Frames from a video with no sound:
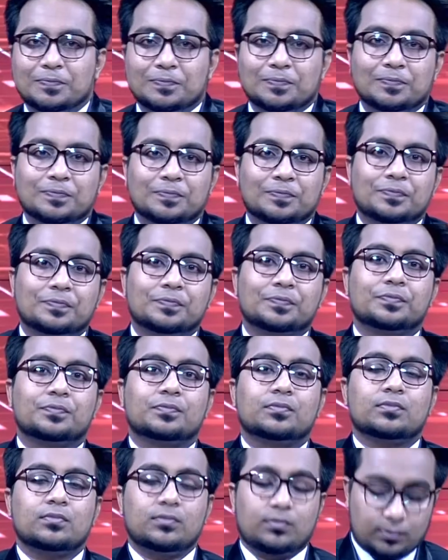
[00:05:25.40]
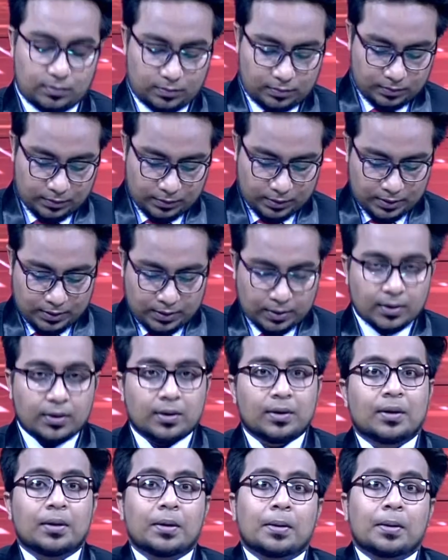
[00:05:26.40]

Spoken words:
Nothing is said.